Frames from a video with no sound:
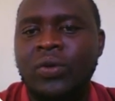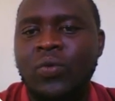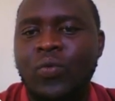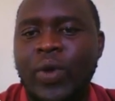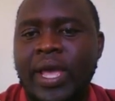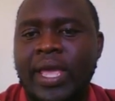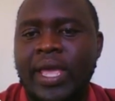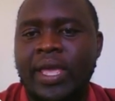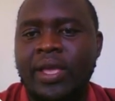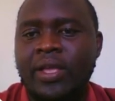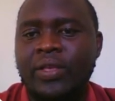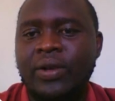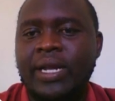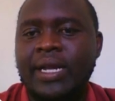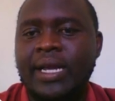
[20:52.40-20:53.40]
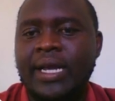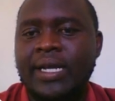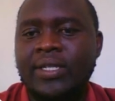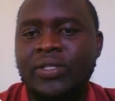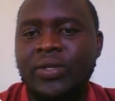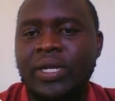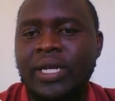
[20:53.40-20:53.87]
way you can
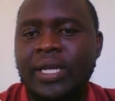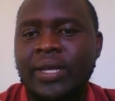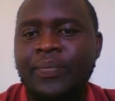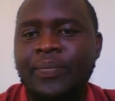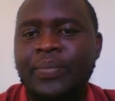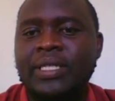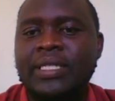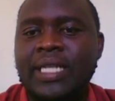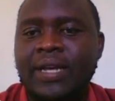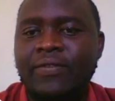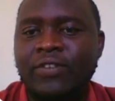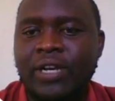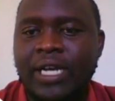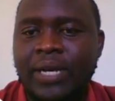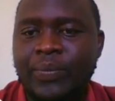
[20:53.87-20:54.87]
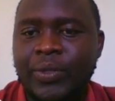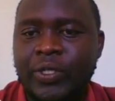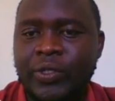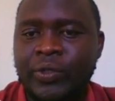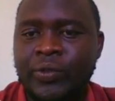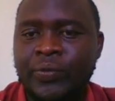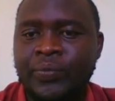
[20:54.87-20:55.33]
actually preserve your
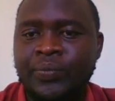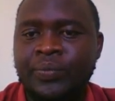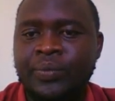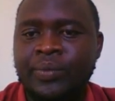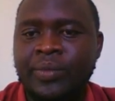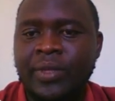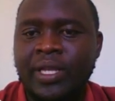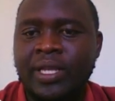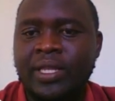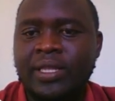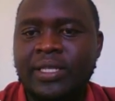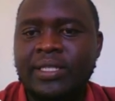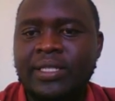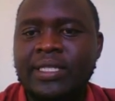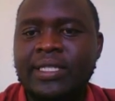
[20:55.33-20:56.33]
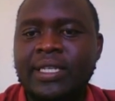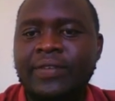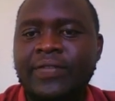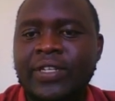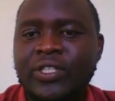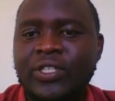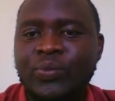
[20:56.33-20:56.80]
capital. This is
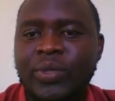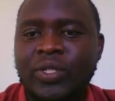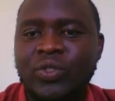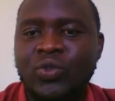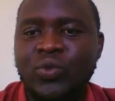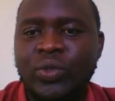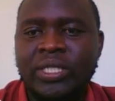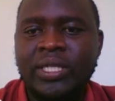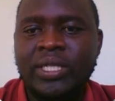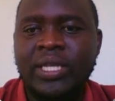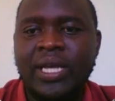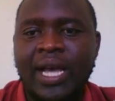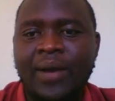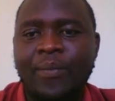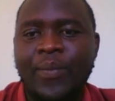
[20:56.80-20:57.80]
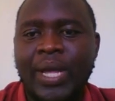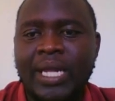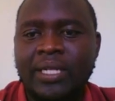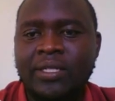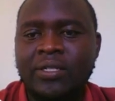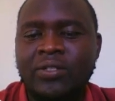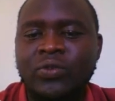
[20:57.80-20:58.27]
investments which are
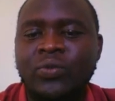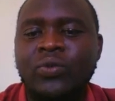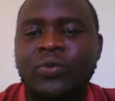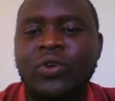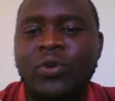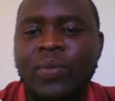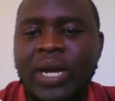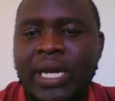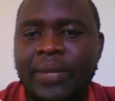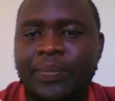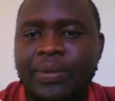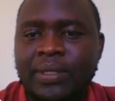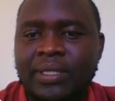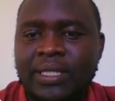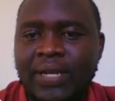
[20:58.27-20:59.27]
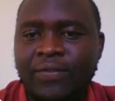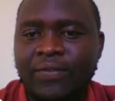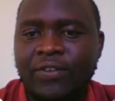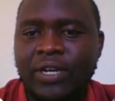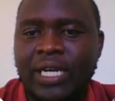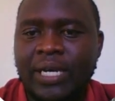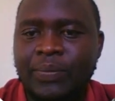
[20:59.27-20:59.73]
meant to normally preserve
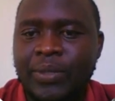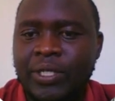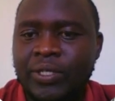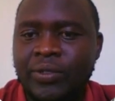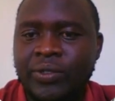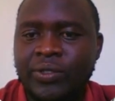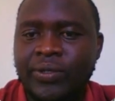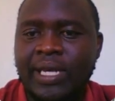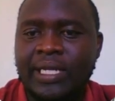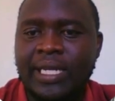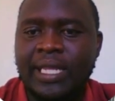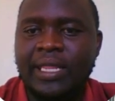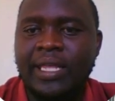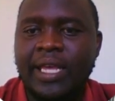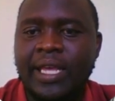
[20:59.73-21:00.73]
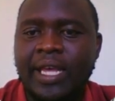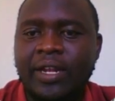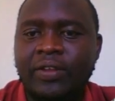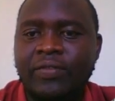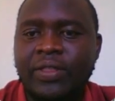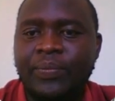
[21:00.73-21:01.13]
your capital so that at the end of the